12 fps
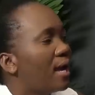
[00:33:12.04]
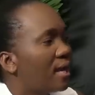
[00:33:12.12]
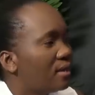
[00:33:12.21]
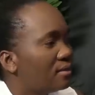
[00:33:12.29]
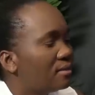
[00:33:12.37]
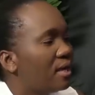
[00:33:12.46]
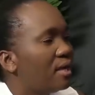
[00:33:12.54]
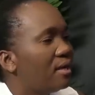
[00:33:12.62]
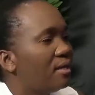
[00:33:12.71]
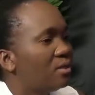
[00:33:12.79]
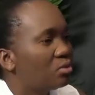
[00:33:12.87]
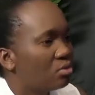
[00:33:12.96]
I can
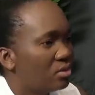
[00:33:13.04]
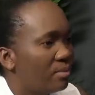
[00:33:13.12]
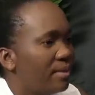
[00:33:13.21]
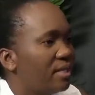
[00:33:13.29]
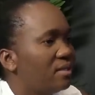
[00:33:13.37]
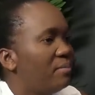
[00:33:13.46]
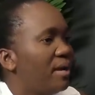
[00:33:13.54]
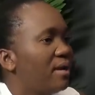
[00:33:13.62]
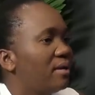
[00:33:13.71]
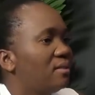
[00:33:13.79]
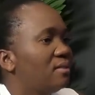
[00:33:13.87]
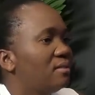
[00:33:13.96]
say he's got amazing
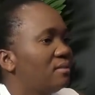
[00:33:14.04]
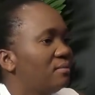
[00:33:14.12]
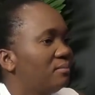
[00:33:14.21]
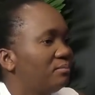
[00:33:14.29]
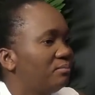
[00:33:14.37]
parents.